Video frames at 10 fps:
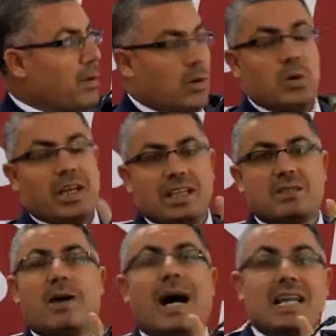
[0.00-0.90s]
who need
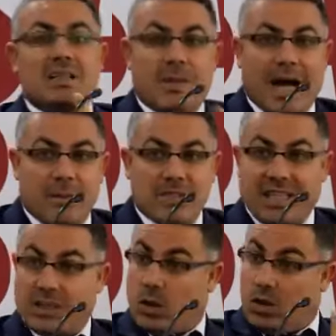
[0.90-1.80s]
mind maps
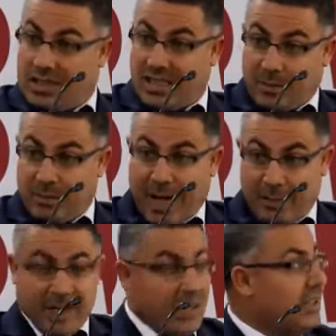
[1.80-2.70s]
and concept
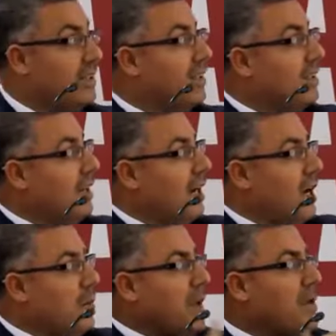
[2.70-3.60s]
mapping,
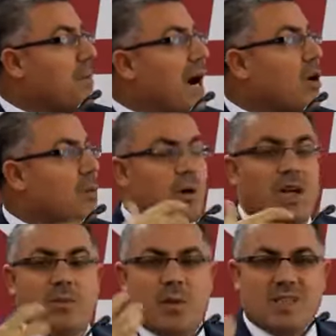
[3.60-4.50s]
maybe
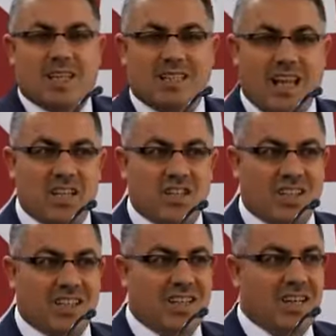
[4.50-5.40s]
PowerPoint
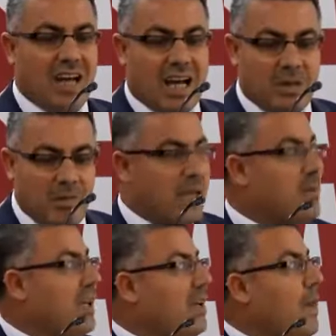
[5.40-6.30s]
presentation and
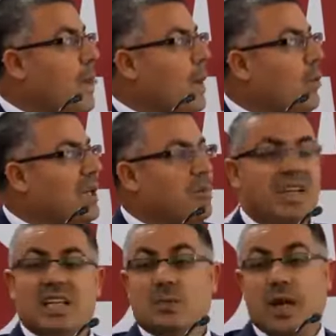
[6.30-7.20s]
maybe 1
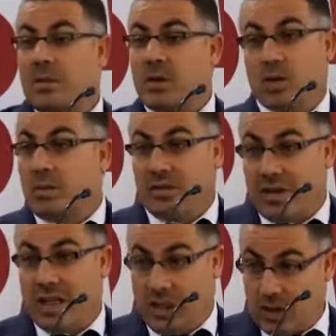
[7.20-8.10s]
minute paper would be
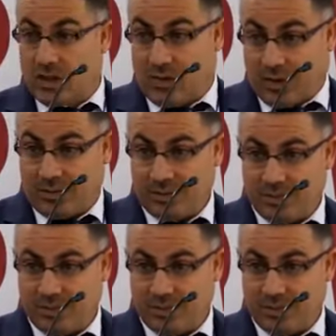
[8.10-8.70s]
very useful.